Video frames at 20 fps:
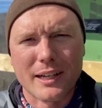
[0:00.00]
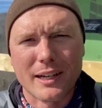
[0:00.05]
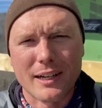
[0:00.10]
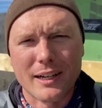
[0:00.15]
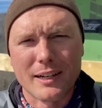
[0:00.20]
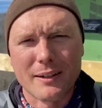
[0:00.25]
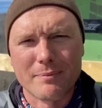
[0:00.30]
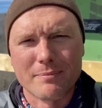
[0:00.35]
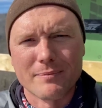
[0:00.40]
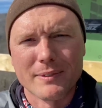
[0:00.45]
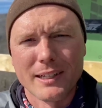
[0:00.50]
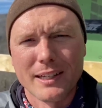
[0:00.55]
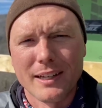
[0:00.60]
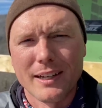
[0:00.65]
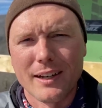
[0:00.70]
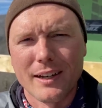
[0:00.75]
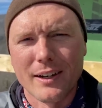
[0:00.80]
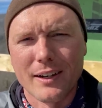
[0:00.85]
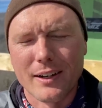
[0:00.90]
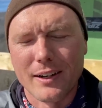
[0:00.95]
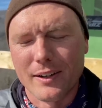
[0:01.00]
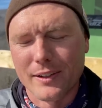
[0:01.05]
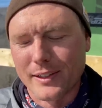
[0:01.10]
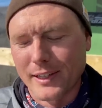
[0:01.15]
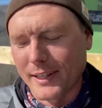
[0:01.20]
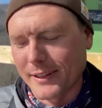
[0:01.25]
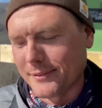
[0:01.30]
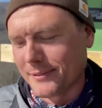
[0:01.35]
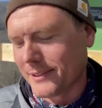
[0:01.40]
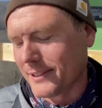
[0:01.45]
Um, uh, okay,
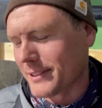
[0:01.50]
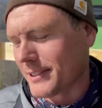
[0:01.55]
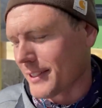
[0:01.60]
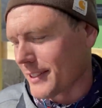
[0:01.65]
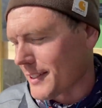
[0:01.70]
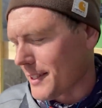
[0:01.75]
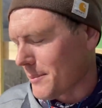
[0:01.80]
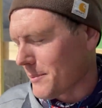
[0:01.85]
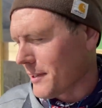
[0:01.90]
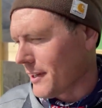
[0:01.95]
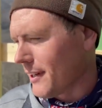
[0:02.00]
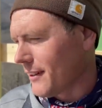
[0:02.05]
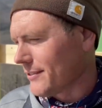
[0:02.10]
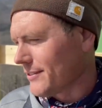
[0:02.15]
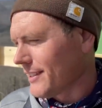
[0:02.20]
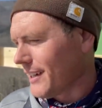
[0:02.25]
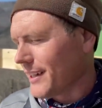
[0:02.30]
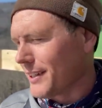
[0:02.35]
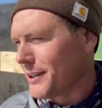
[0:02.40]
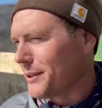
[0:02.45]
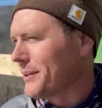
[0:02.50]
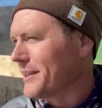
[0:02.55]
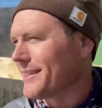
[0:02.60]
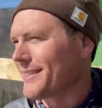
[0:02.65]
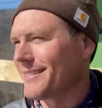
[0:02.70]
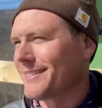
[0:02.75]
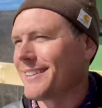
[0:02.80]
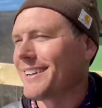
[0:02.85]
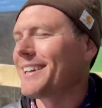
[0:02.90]
he's gonna cut me off. I knew it.